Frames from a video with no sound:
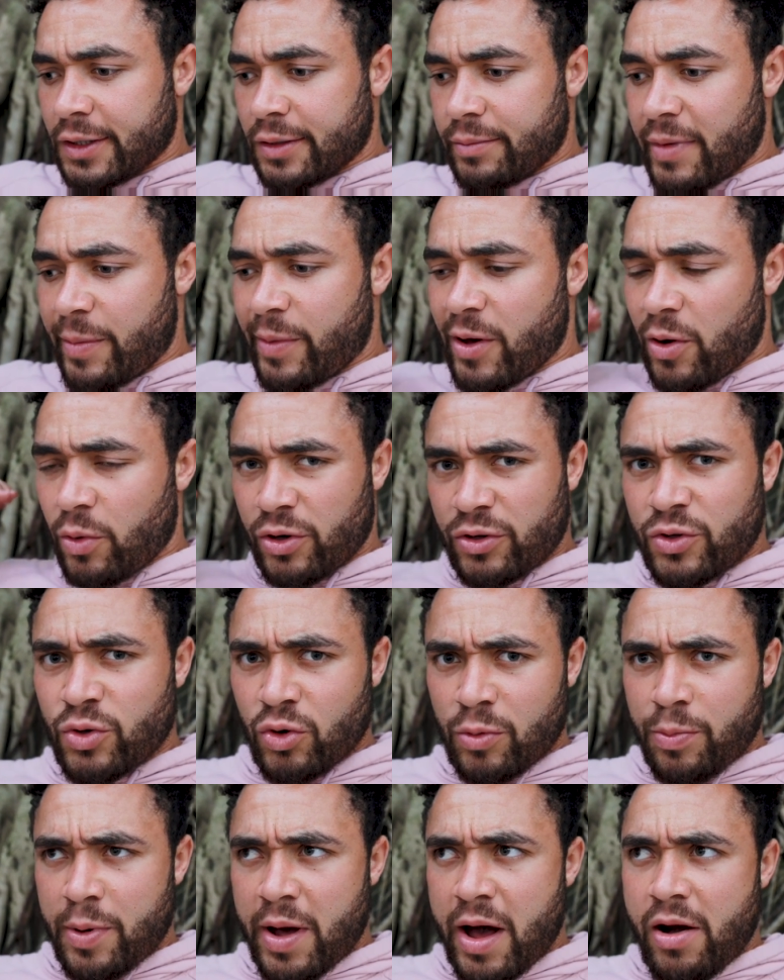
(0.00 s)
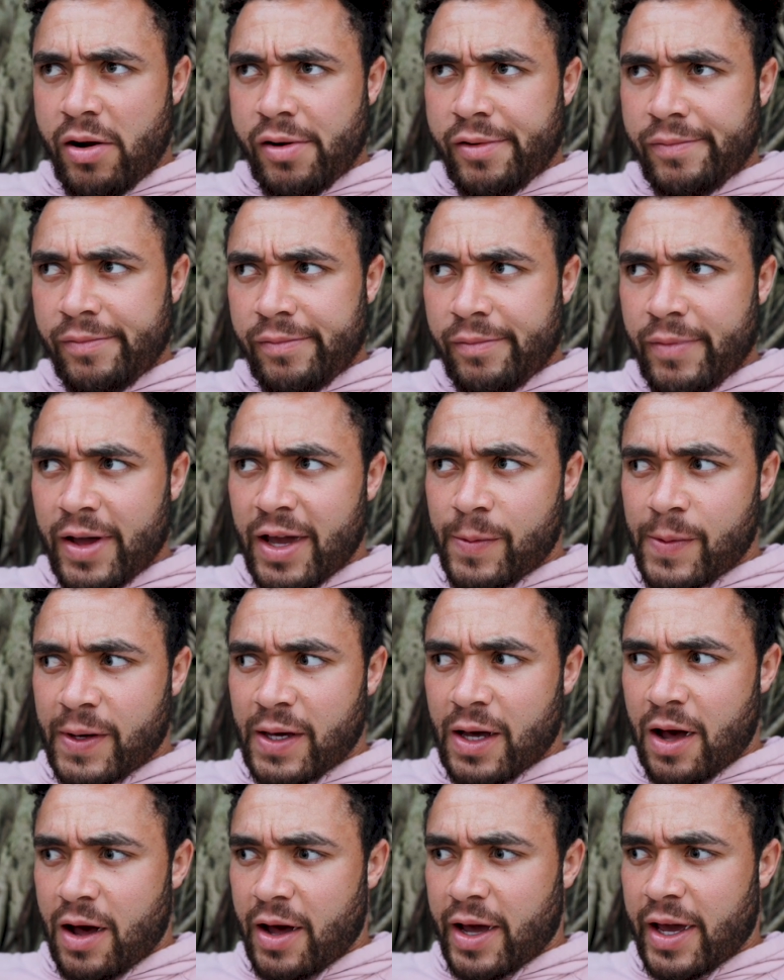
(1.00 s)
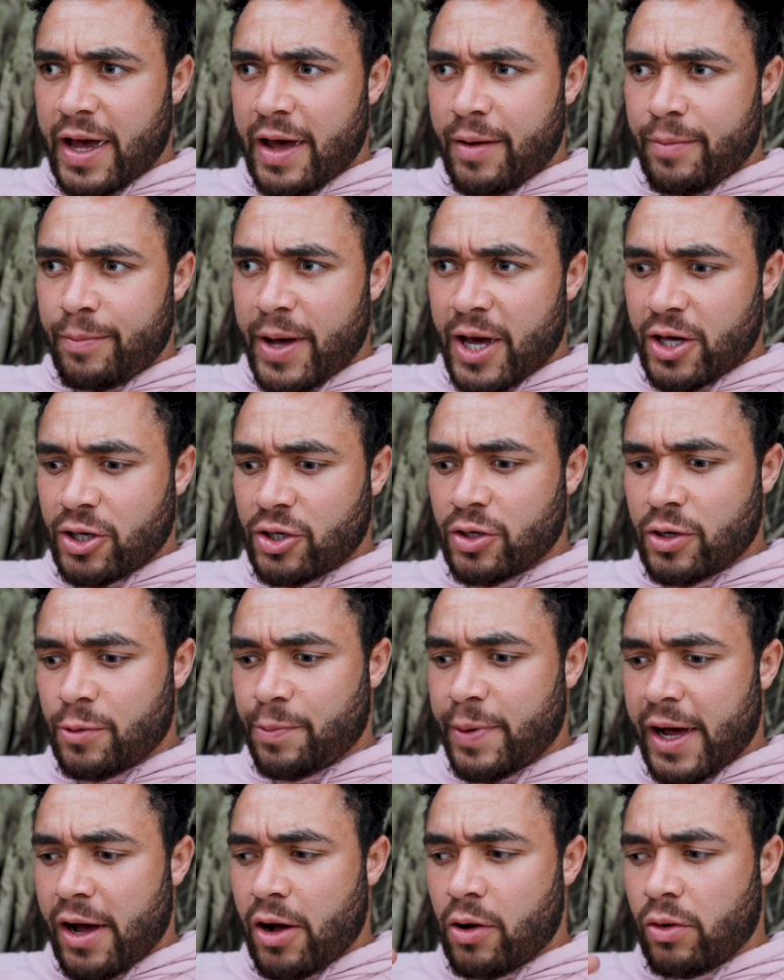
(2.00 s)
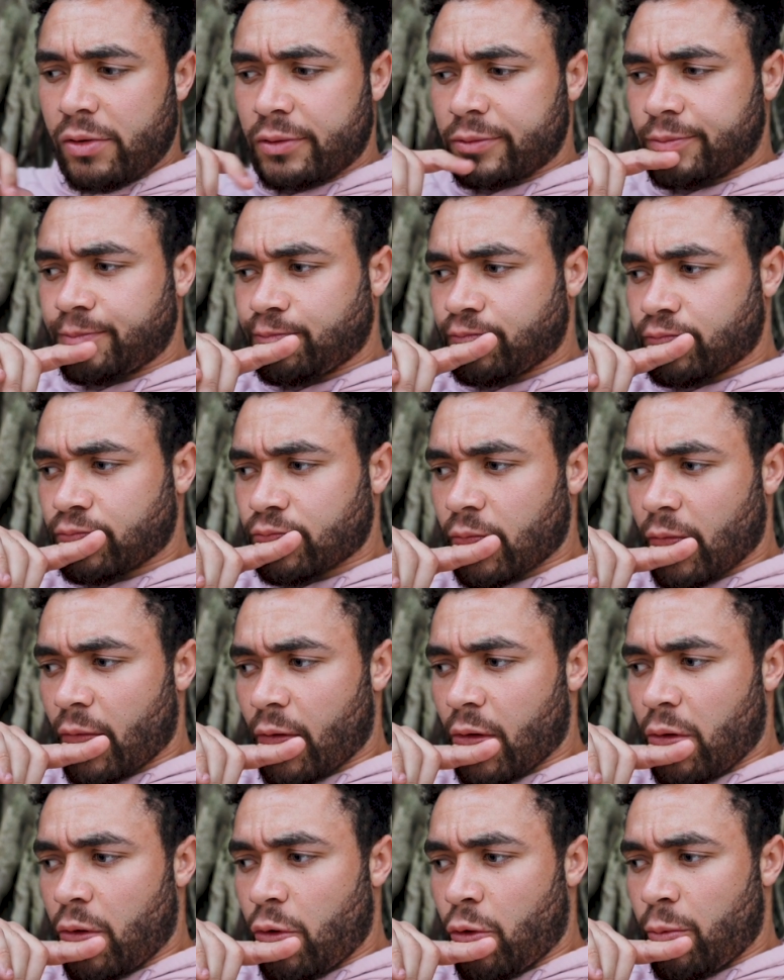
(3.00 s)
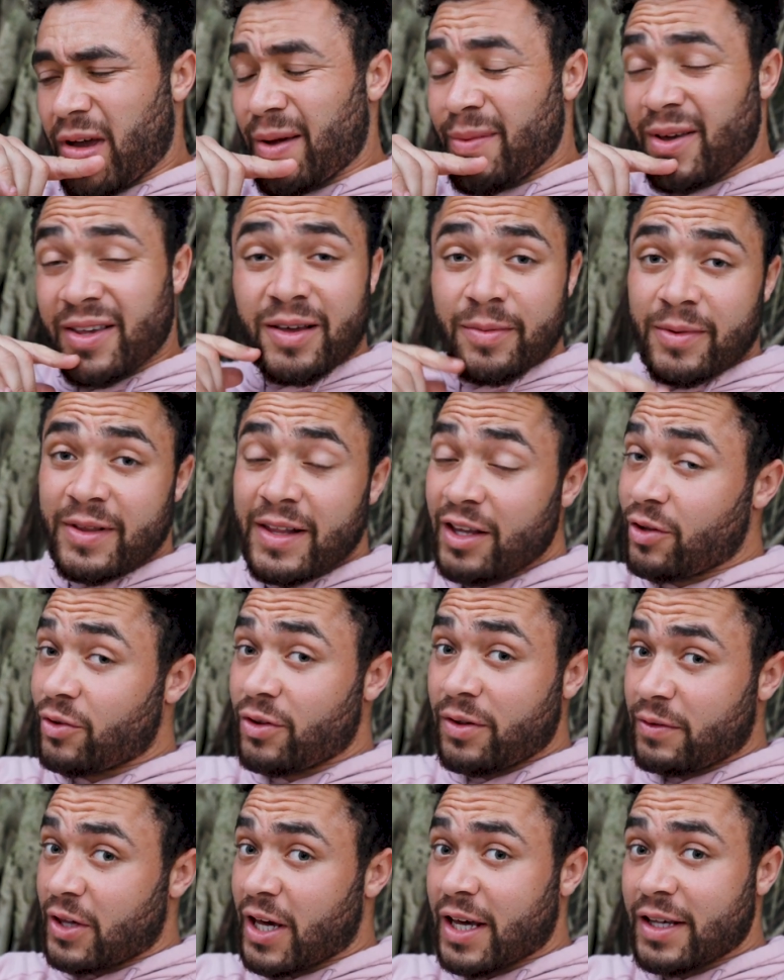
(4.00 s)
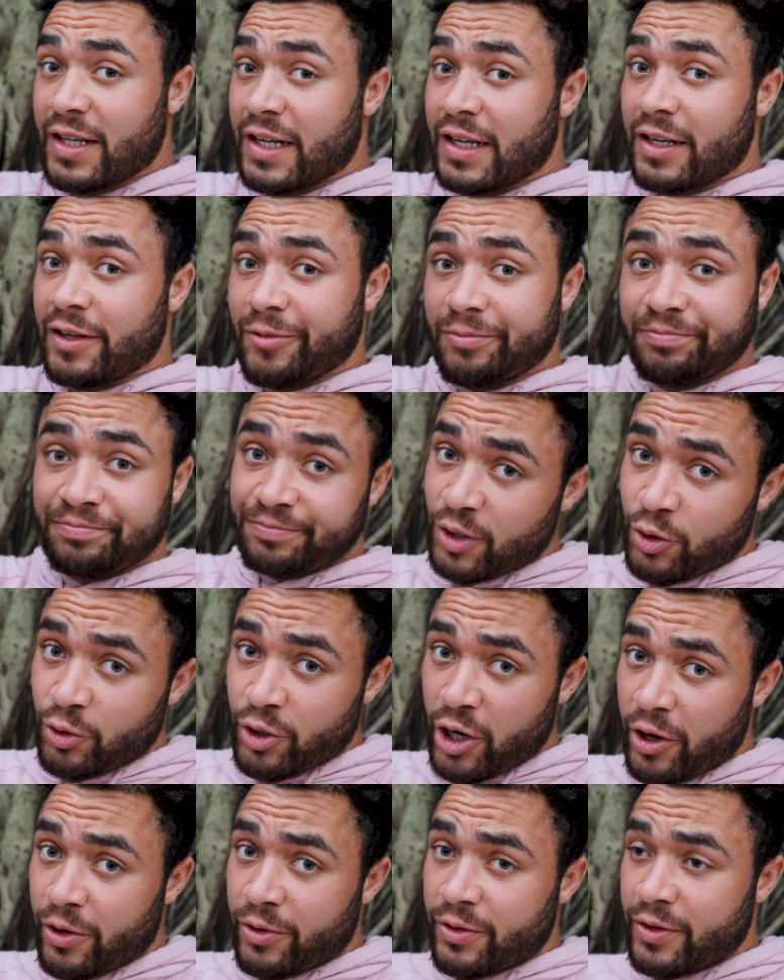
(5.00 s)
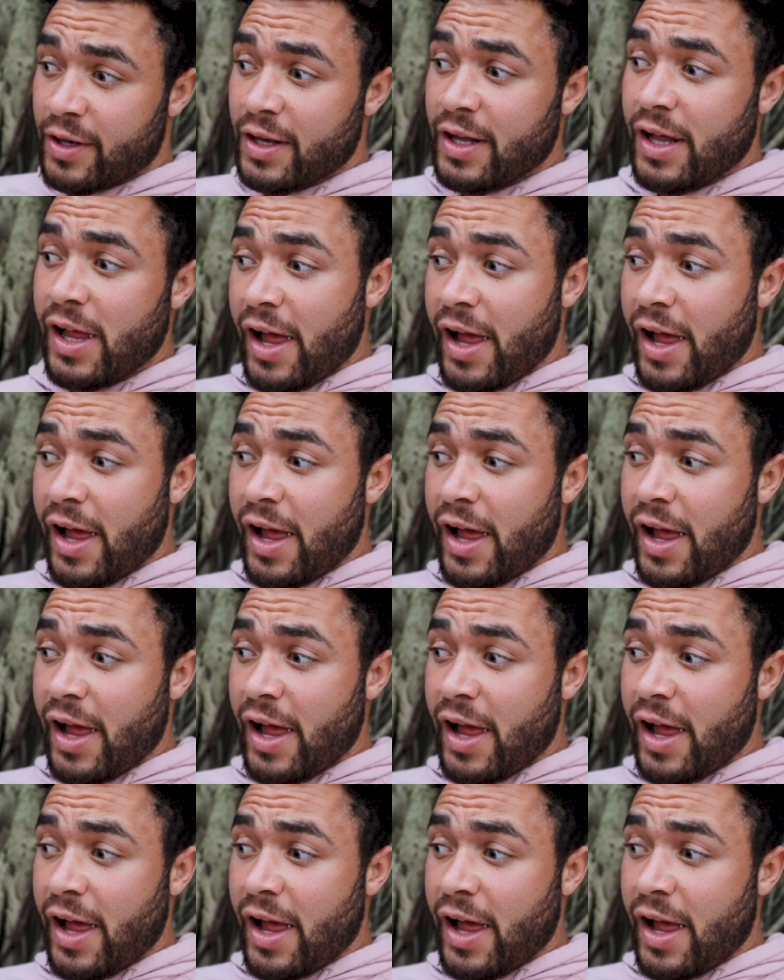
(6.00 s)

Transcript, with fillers: maybe I wanna talk about, maybe I am passionate about, or maybe something that you suggested, who knows.